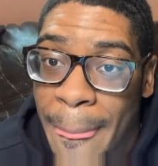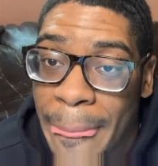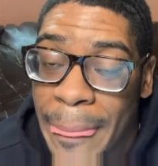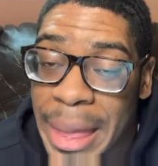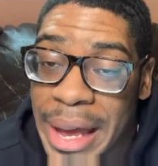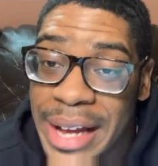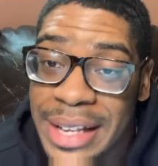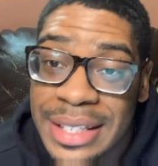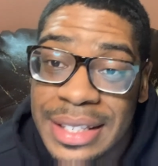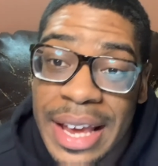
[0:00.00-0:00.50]

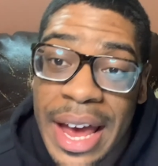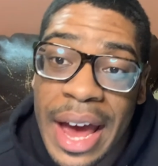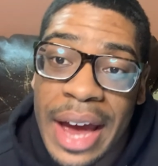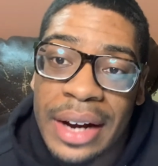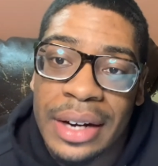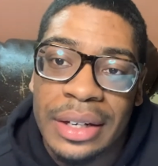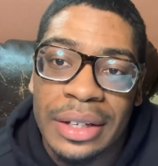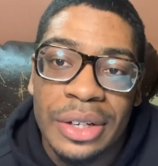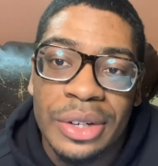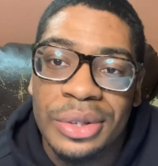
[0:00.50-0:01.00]
It's
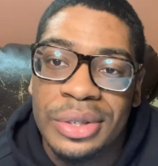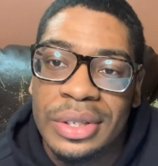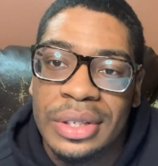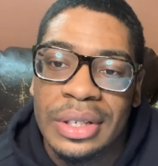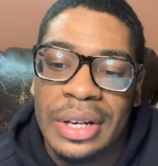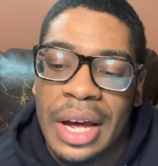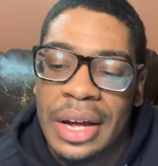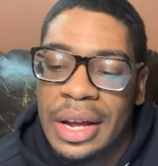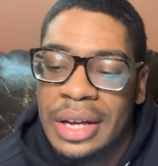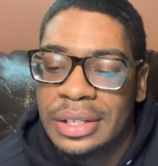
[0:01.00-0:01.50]
sad. Houston,
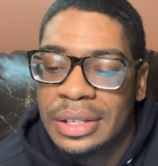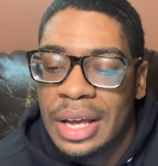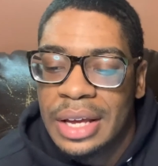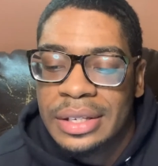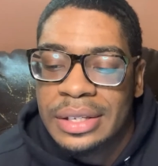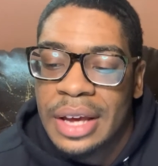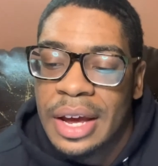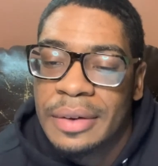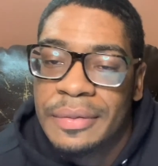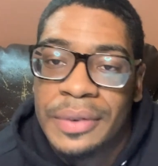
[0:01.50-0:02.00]
nah, that's, that's
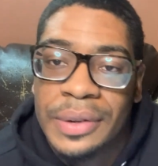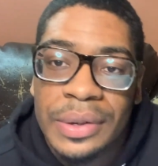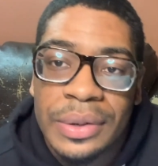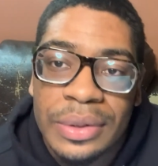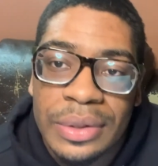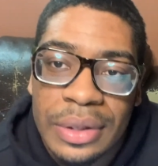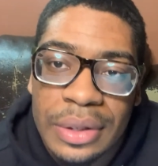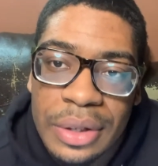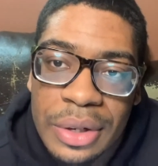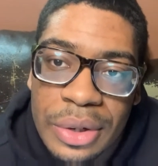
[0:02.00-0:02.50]
sad for
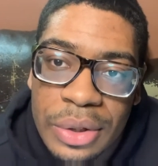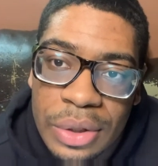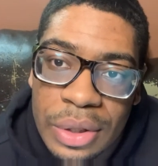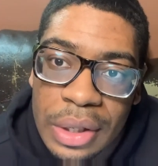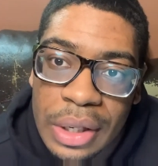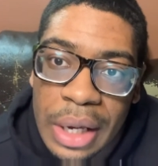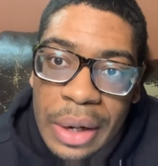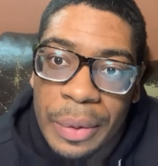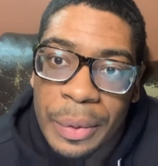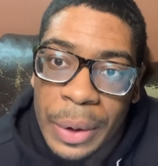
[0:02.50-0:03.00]
Houston. Houston,
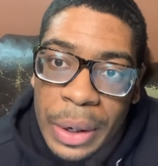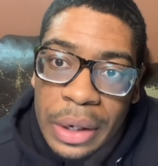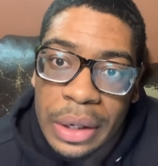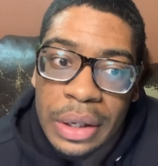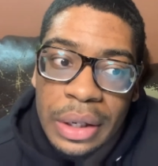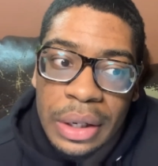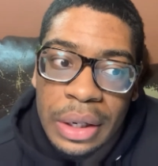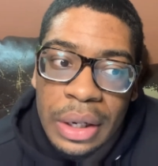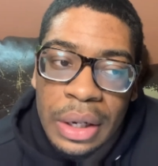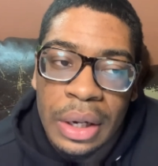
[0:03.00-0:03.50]
like, really...